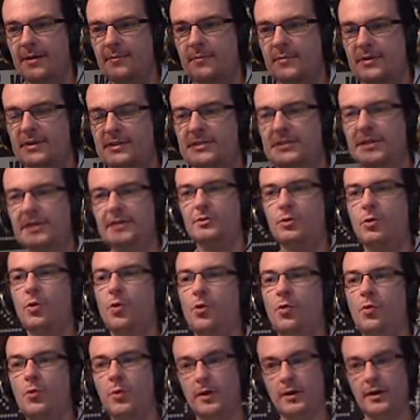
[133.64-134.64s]
sit
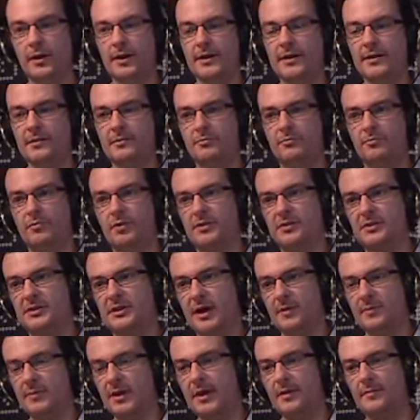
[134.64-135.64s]
awkwardly with
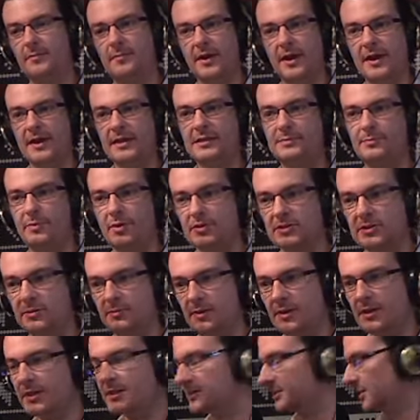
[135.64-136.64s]
some MPs,
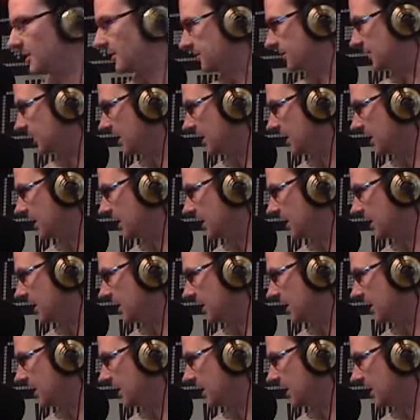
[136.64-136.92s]
possibly inside the